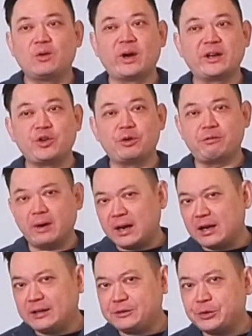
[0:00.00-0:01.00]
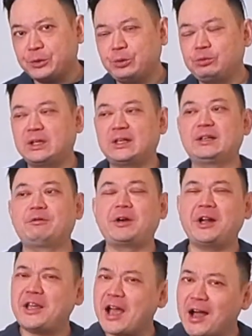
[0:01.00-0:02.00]
When you're very little,
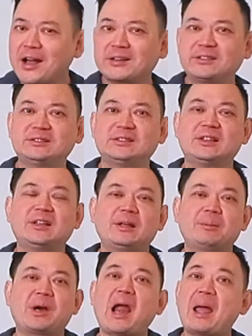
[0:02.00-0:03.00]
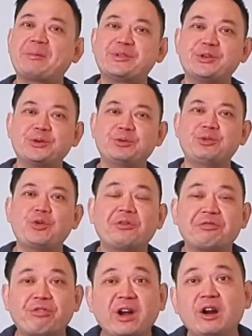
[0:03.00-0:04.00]
very young, perhaps you're
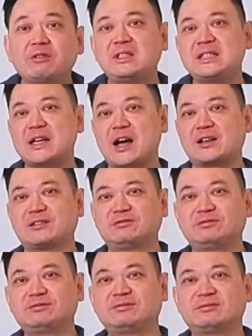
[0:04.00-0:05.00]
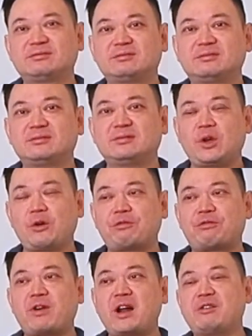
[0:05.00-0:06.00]
afraid of the dark. You're
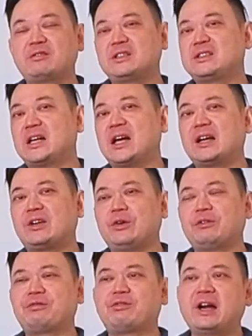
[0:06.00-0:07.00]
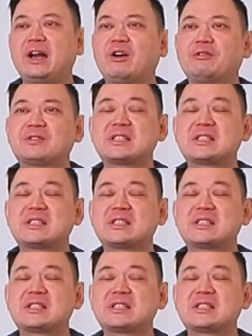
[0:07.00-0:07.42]
afraid of the dark. You're afraid of